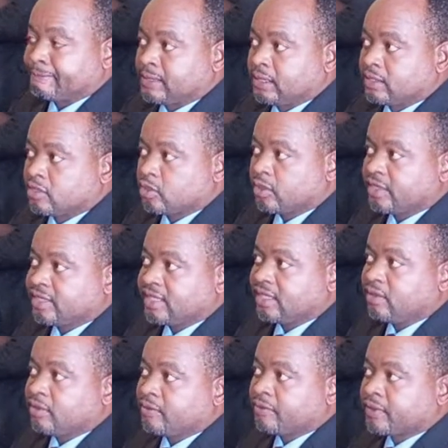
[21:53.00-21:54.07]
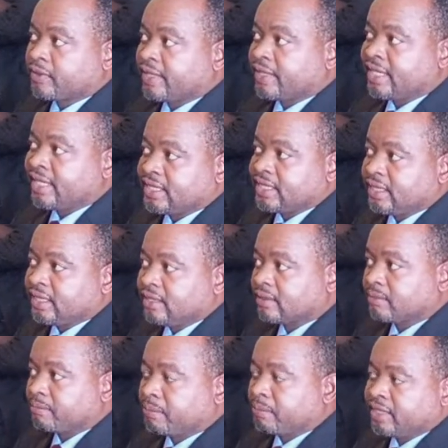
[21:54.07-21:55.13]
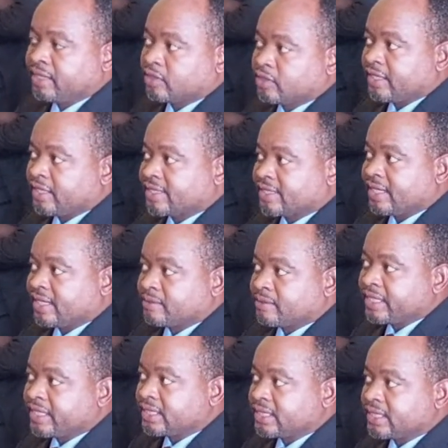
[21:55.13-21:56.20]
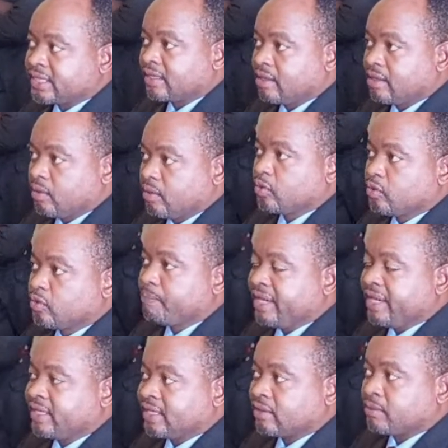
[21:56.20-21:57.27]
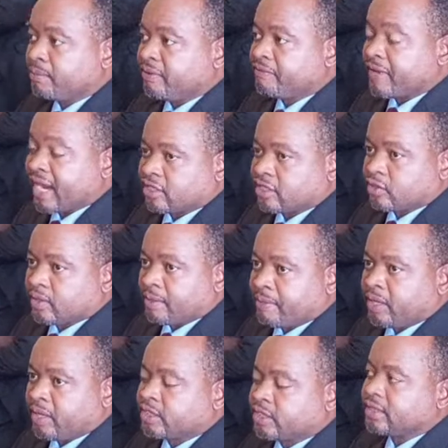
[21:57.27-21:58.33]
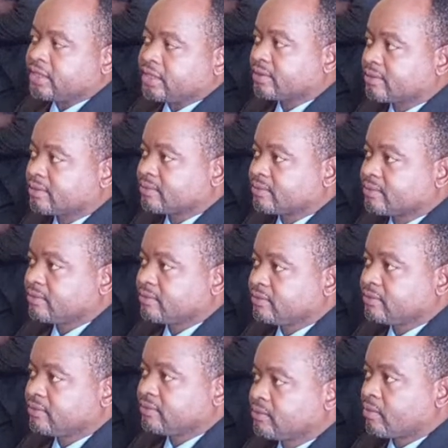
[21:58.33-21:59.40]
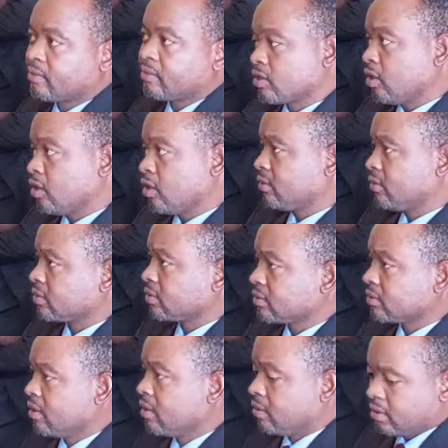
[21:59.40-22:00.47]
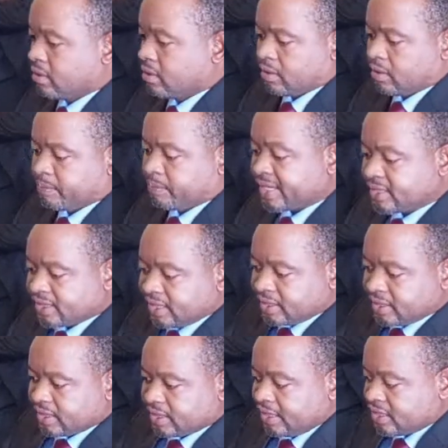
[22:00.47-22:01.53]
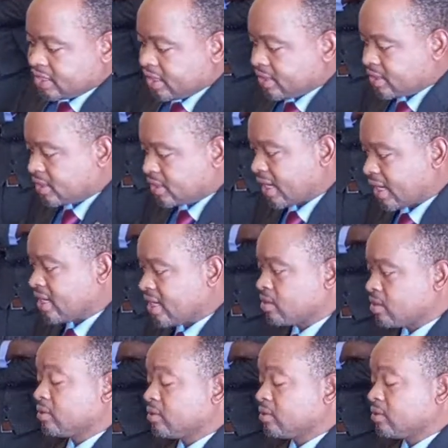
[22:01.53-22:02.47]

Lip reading: So instead of creating political excitement, we'll do better to be factual about it. So, President HH has not